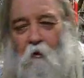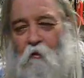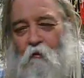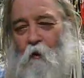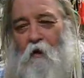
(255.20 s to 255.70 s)
not
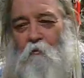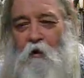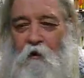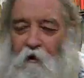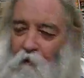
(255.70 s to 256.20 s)
going to write them
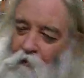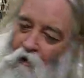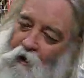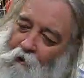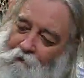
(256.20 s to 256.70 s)
down.
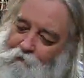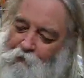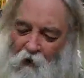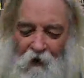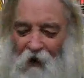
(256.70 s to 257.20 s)
I
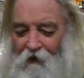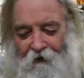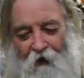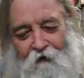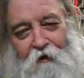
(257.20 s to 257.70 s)

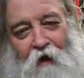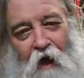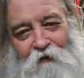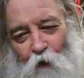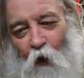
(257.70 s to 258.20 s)

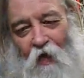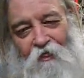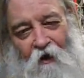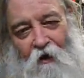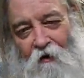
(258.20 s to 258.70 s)

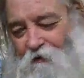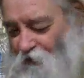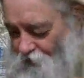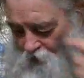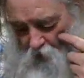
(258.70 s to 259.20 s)
tried
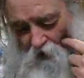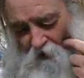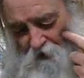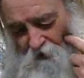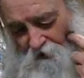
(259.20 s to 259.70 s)
that.
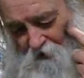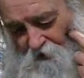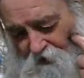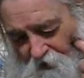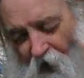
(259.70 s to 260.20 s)

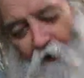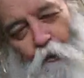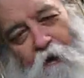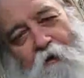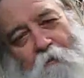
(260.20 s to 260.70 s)
I'd wake